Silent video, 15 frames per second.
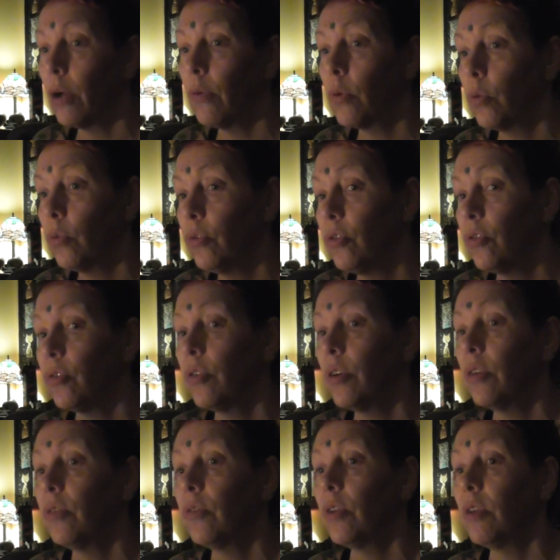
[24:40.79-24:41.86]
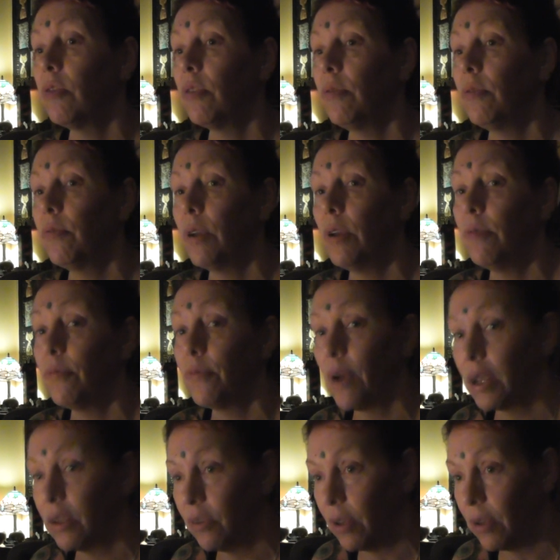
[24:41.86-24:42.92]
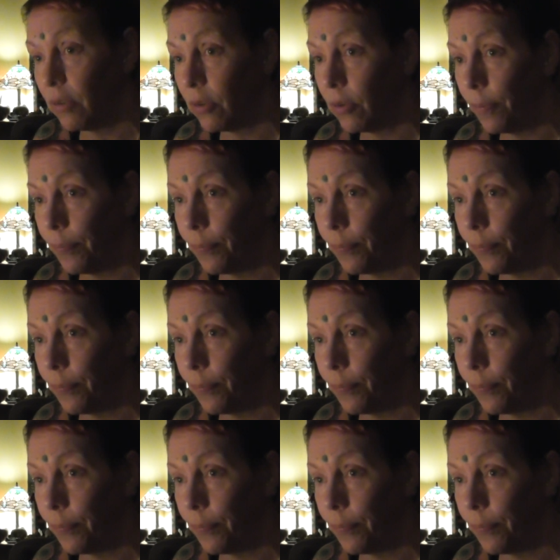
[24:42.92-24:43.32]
our consciousness is in, infected.